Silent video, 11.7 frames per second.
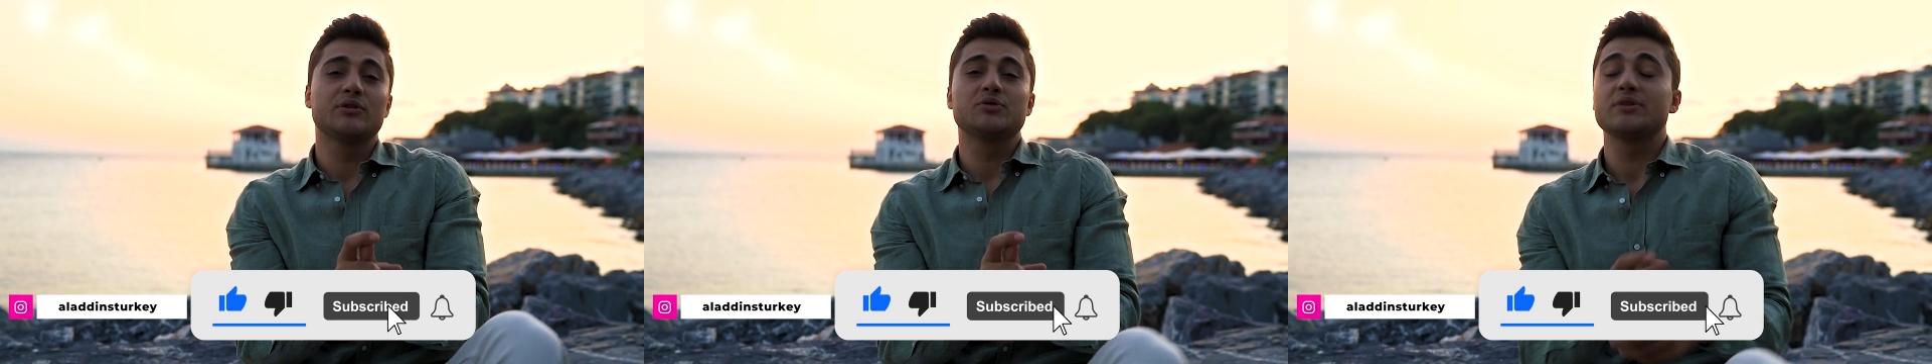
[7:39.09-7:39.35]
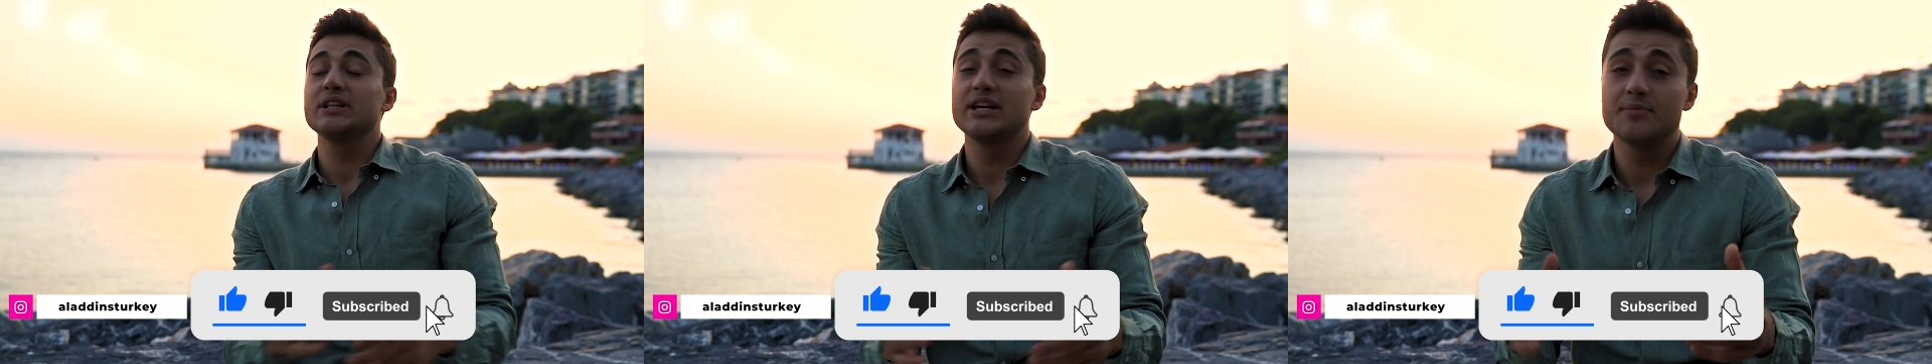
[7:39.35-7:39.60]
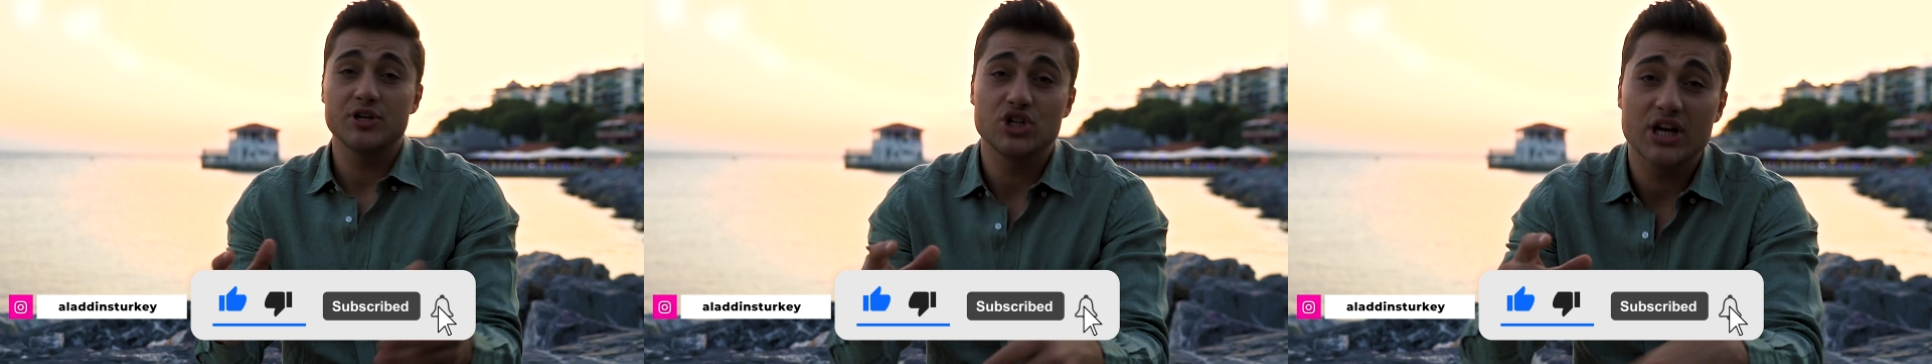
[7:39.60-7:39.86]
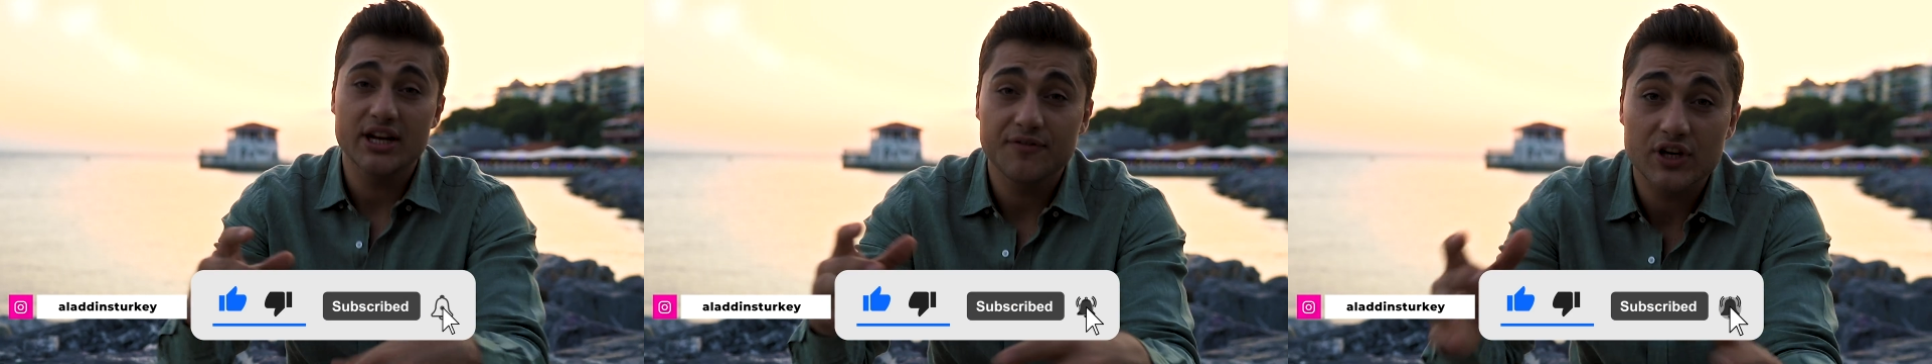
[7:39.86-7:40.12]
would really
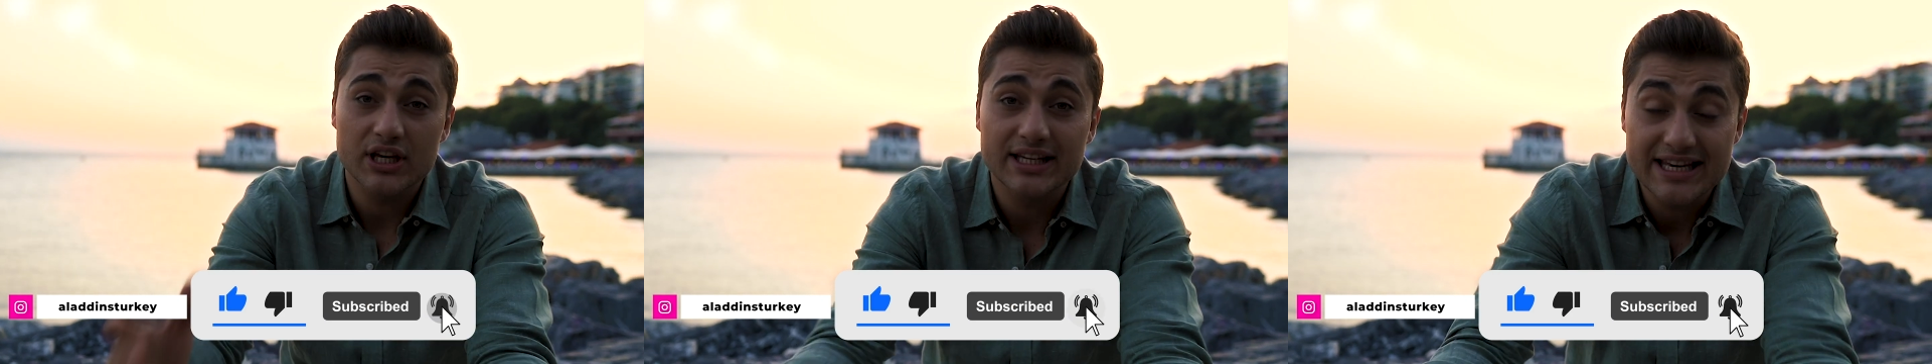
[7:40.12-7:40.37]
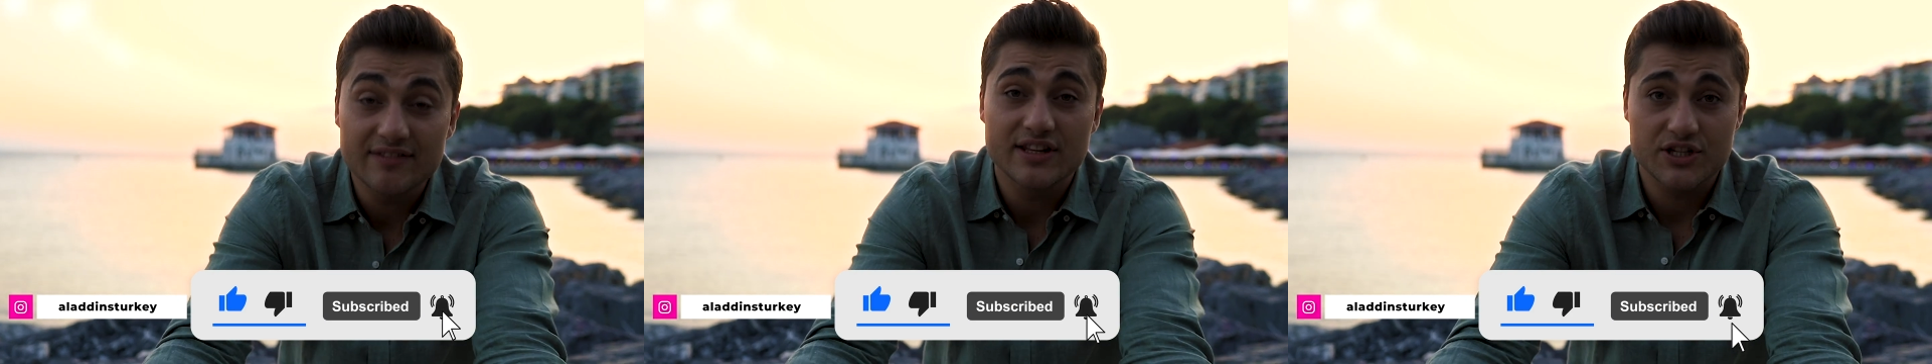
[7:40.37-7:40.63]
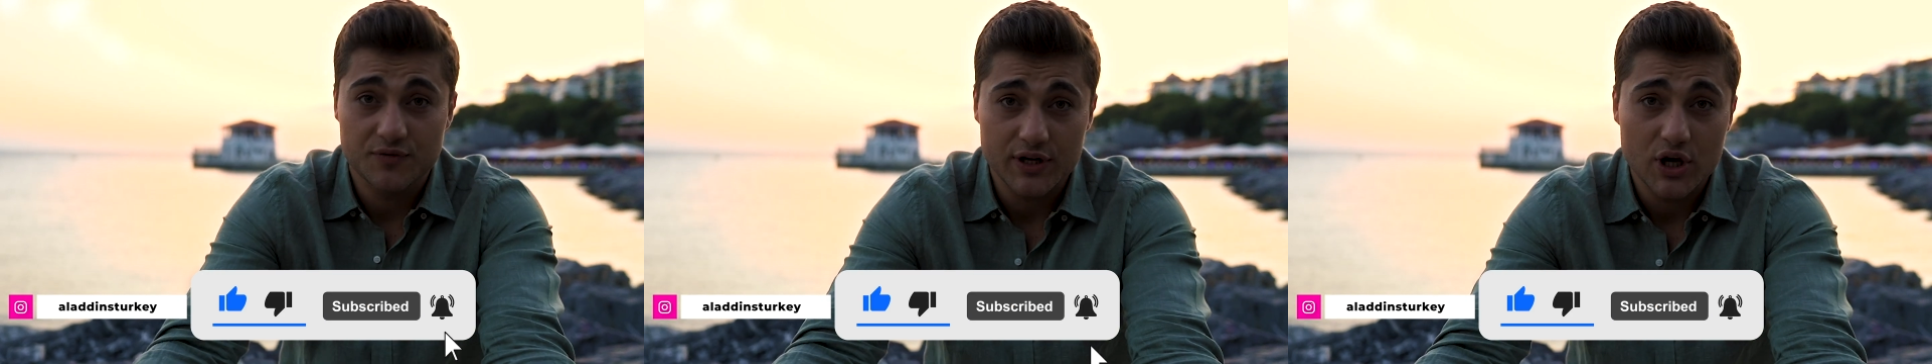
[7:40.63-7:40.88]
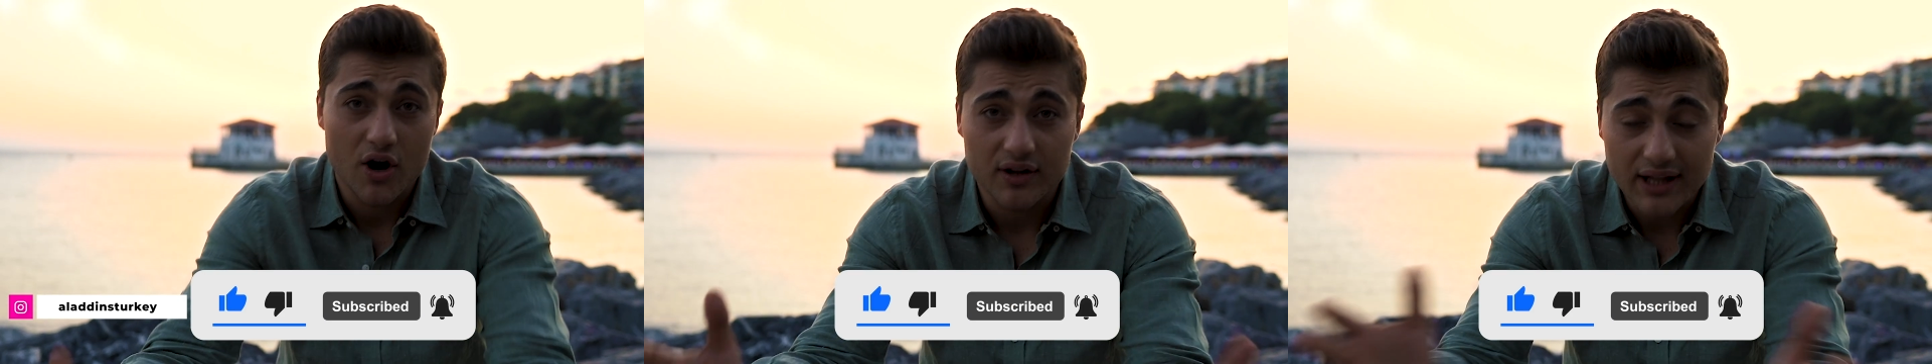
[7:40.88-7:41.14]
appreciate if you could give this
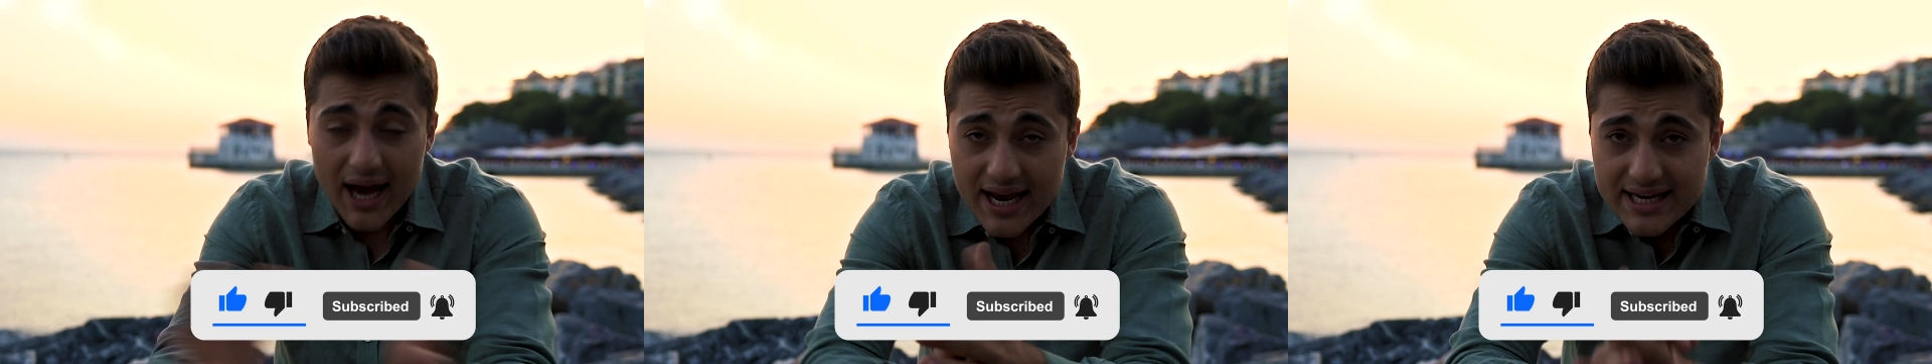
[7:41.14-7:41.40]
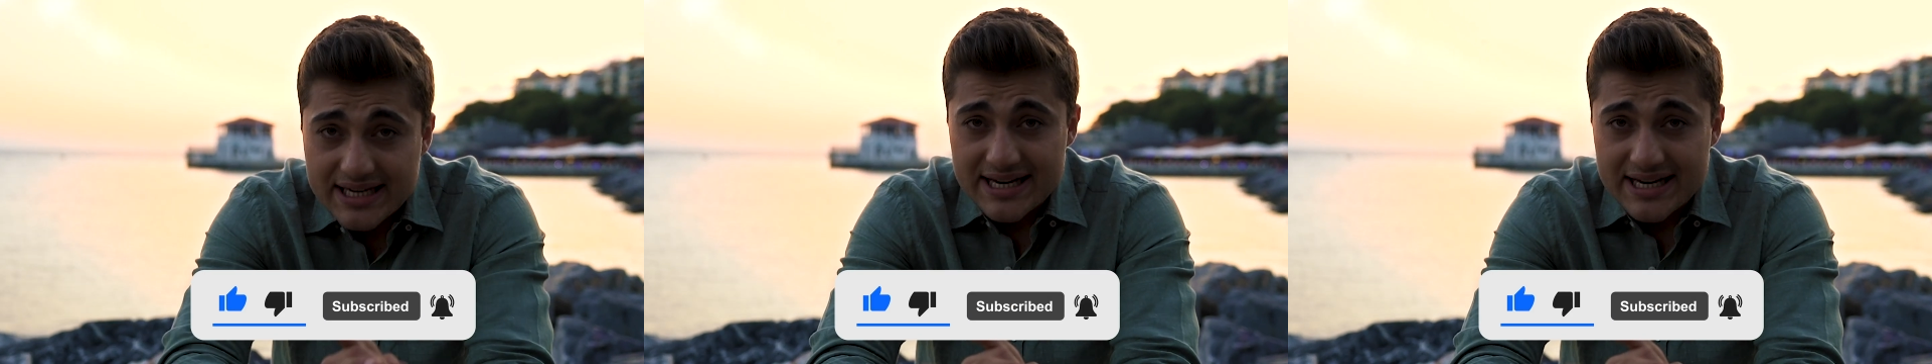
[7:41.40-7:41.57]
video a like.